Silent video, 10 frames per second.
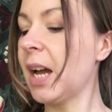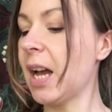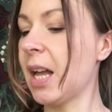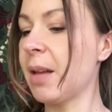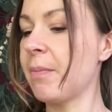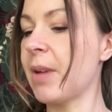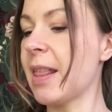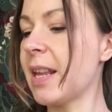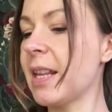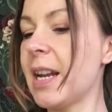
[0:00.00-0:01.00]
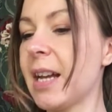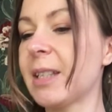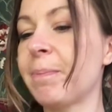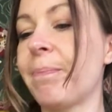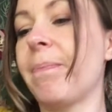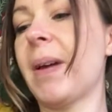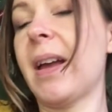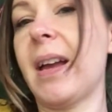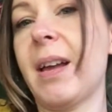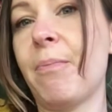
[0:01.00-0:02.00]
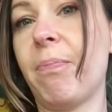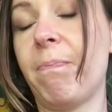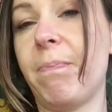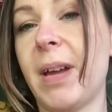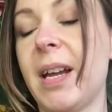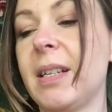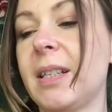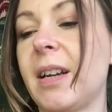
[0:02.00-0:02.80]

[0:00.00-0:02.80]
And then the next pens